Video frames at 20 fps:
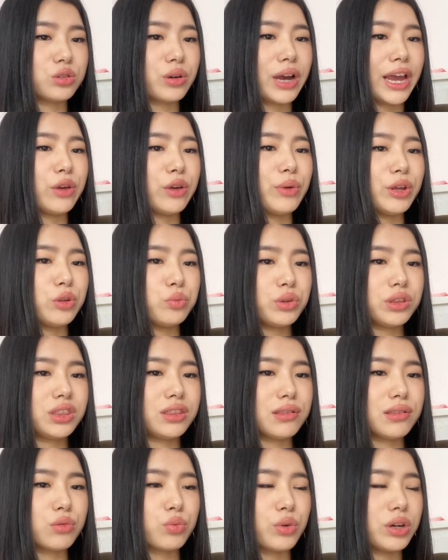I went with
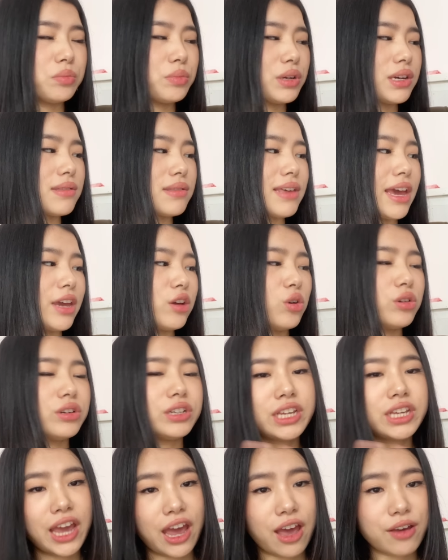this one because I
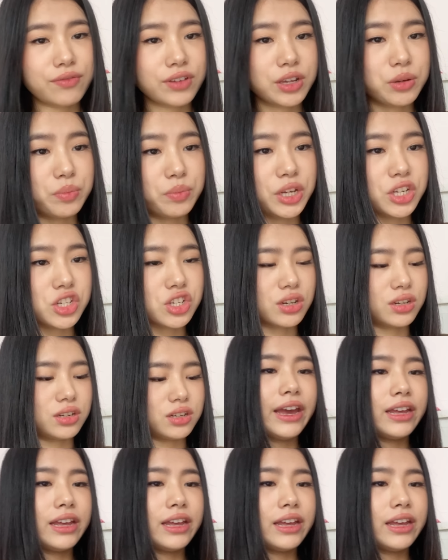already have in beige color,